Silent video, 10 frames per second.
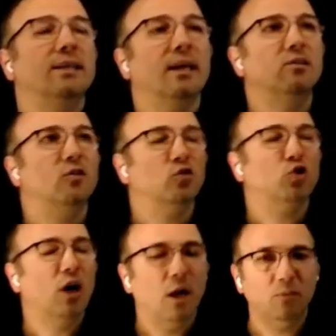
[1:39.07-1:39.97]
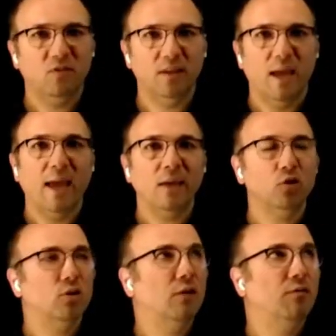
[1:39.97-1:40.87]
that describes the
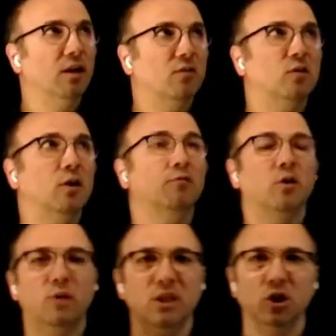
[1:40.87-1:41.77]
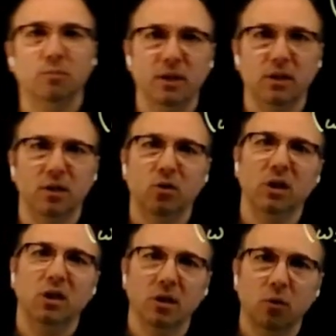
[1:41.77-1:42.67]
angular velocity of the rigid body.
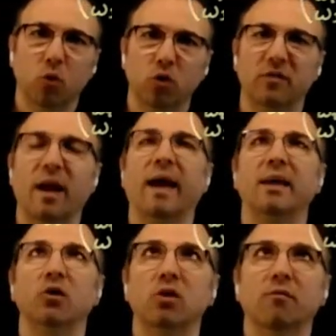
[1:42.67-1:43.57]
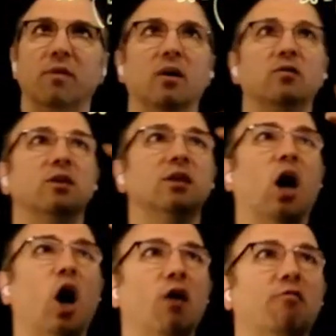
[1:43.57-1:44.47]
In other words, angular
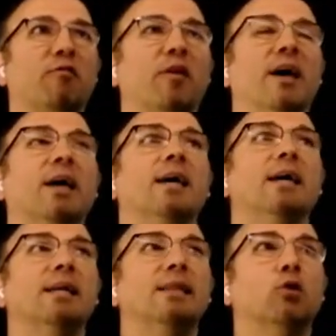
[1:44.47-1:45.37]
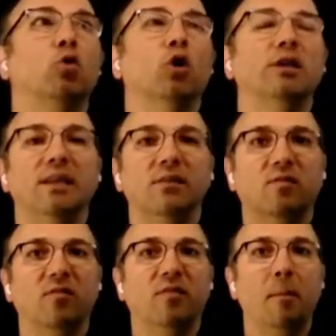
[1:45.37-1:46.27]
velocity of the coordinate
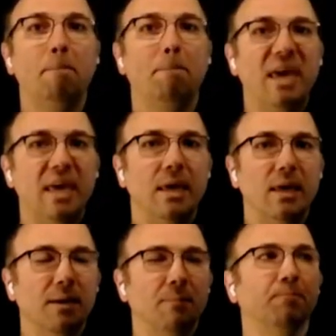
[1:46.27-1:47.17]
system B